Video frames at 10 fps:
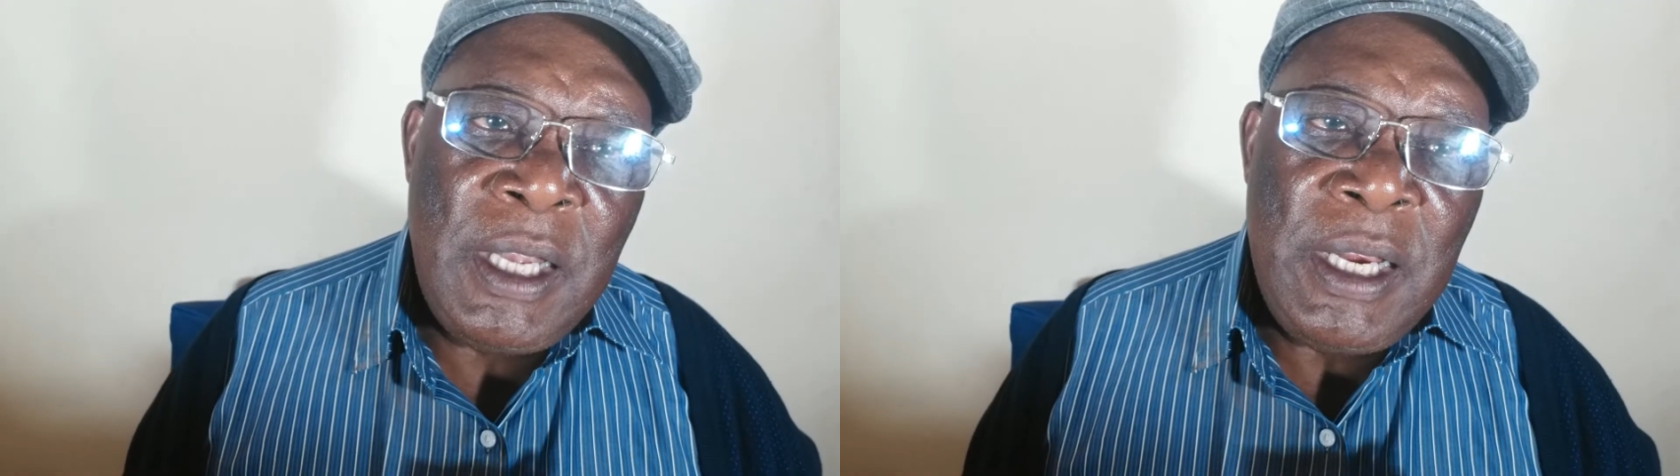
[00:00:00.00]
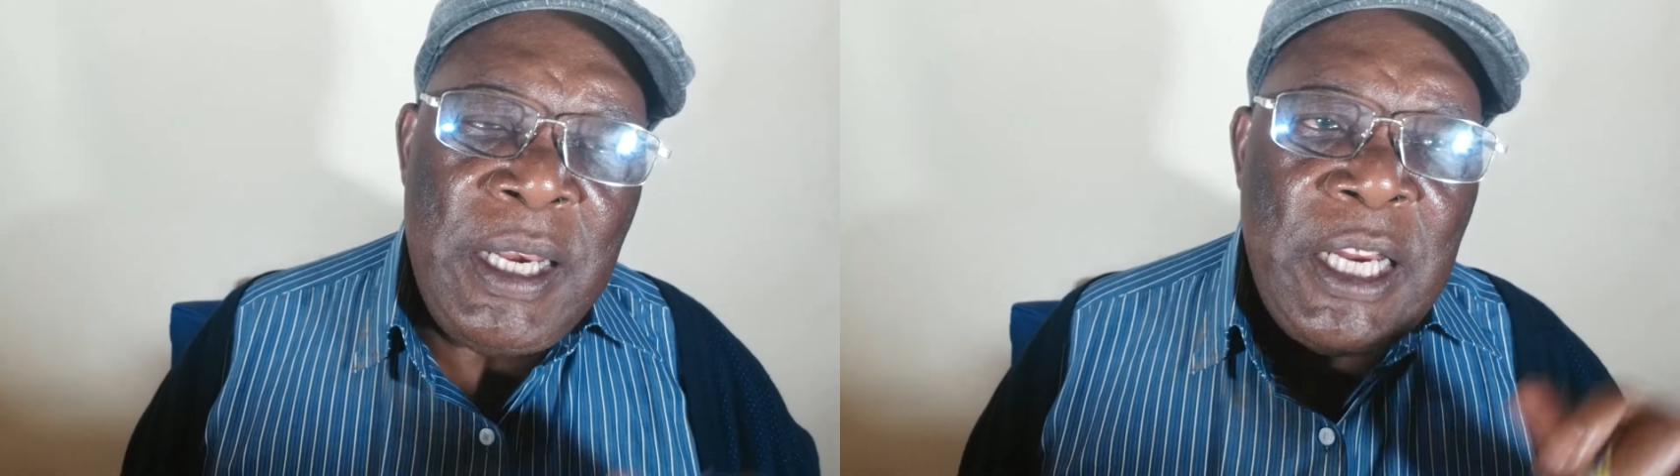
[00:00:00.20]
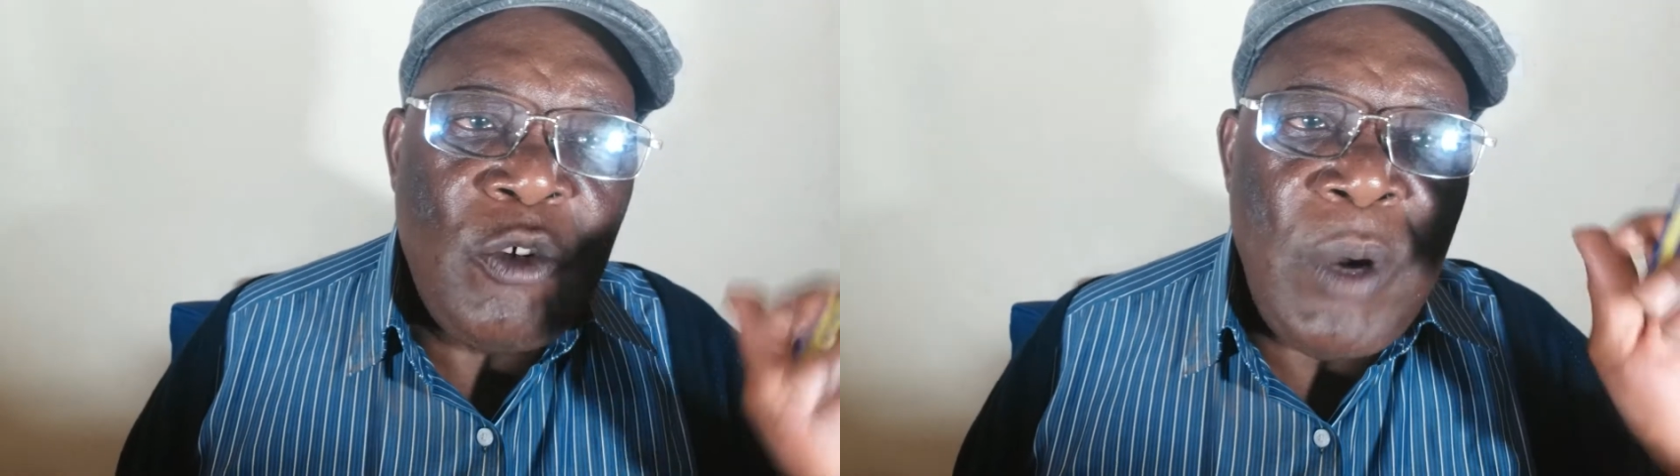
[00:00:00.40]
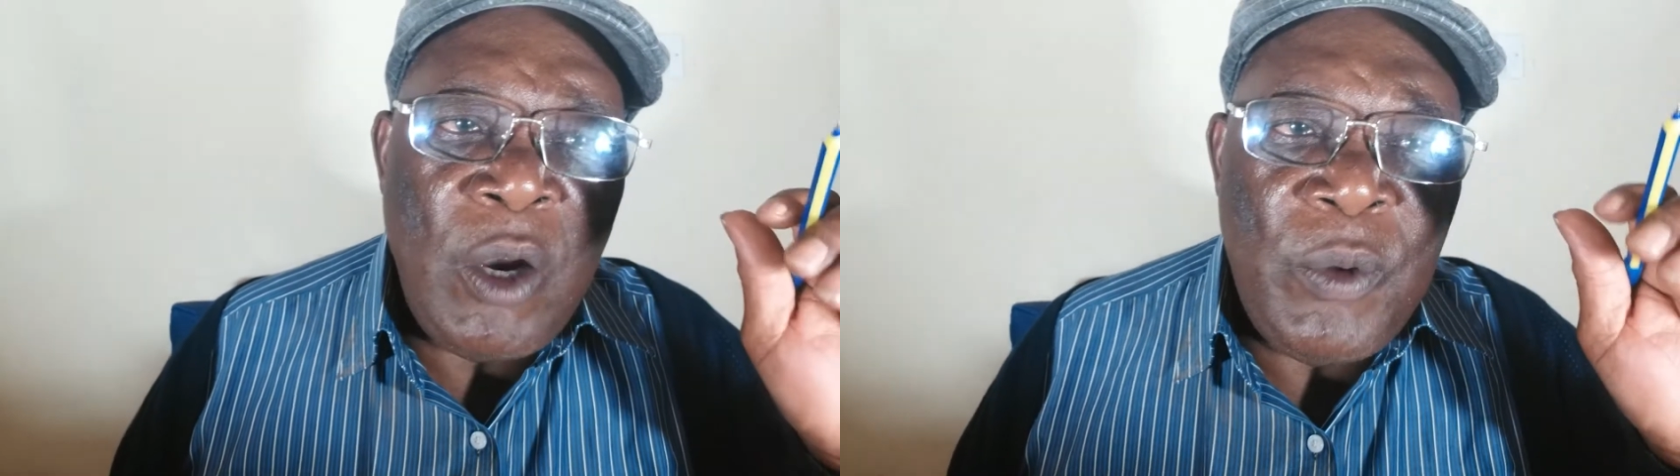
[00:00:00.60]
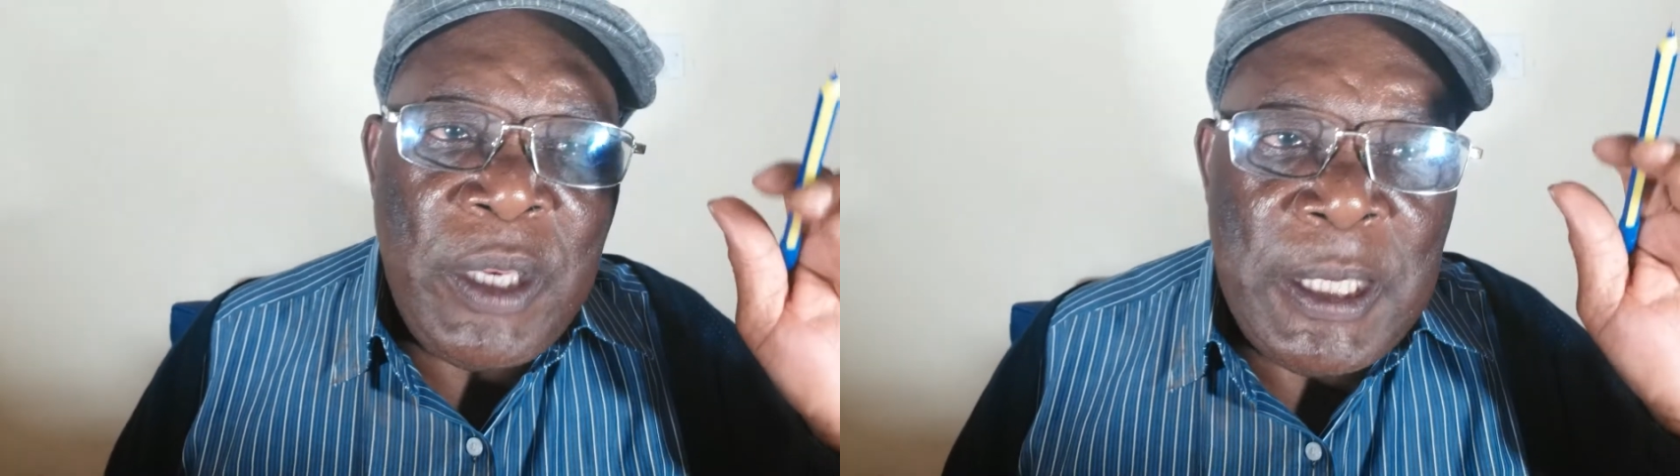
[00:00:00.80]
network
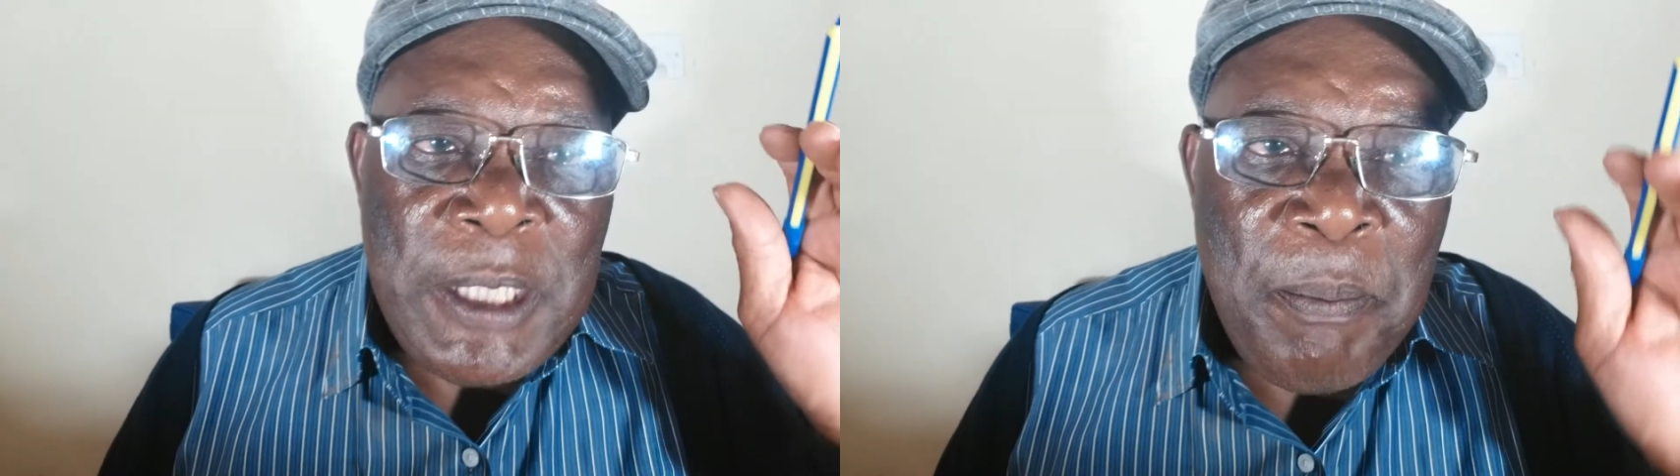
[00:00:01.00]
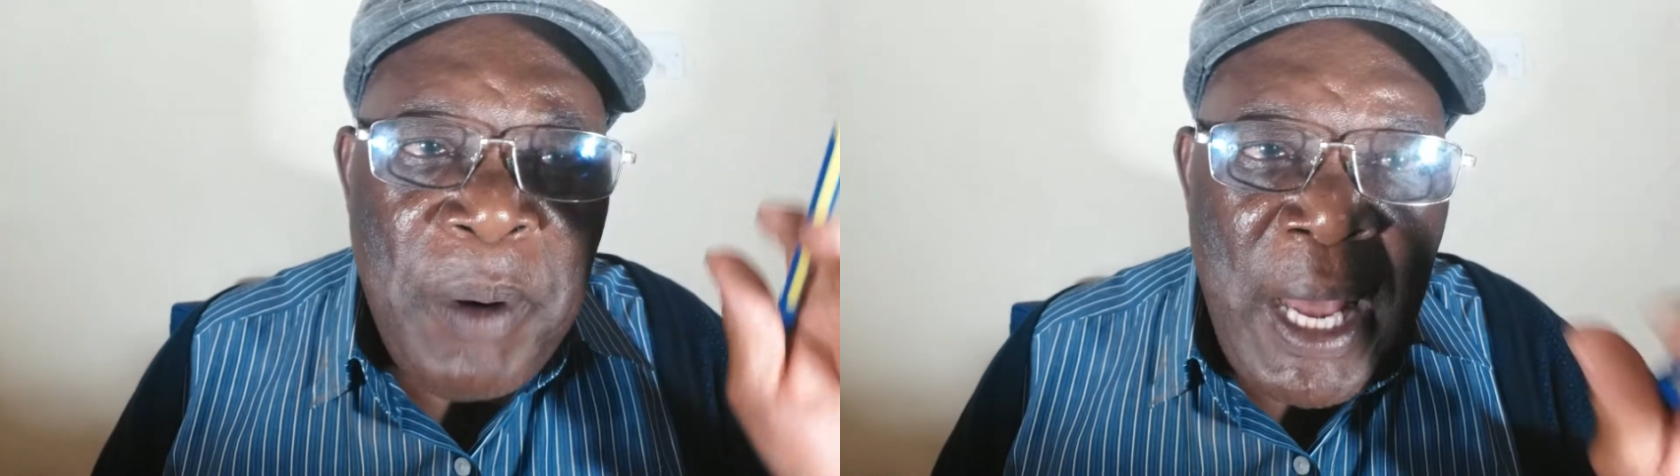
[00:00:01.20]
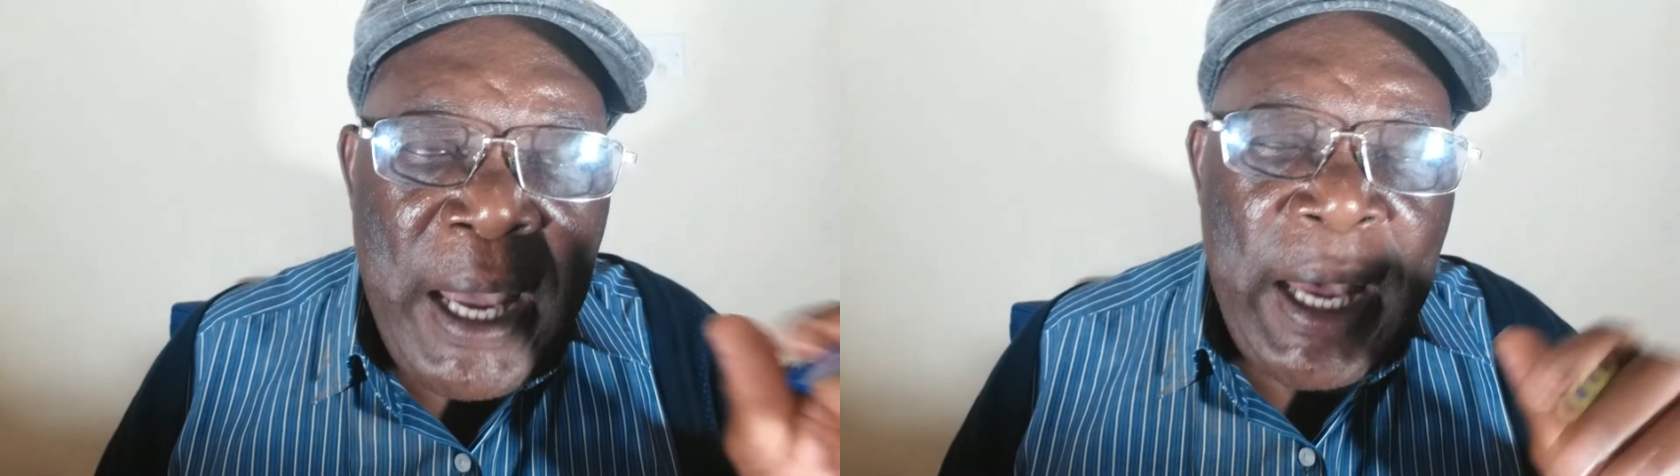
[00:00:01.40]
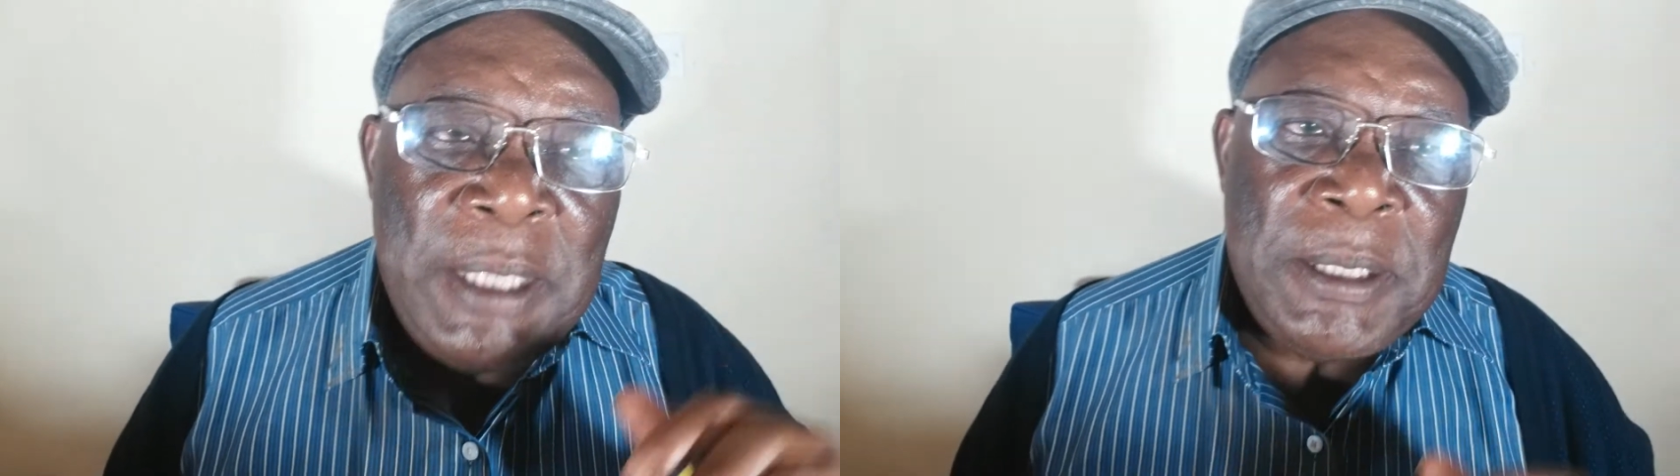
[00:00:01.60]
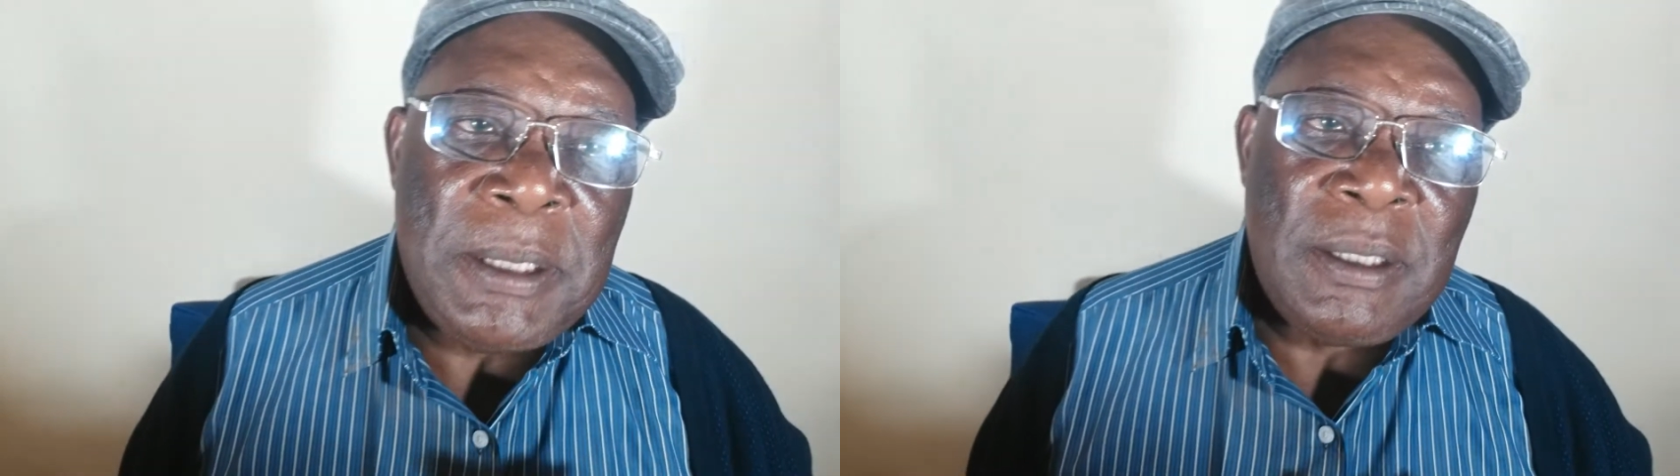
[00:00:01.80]
with your
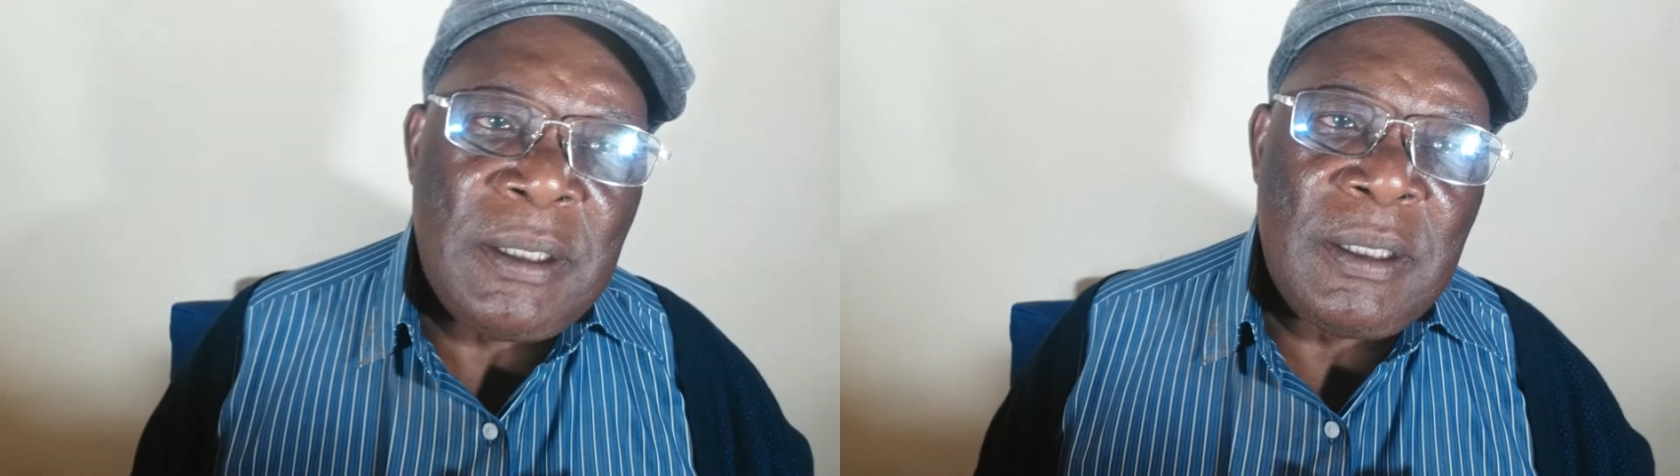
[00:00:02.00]
suppliers,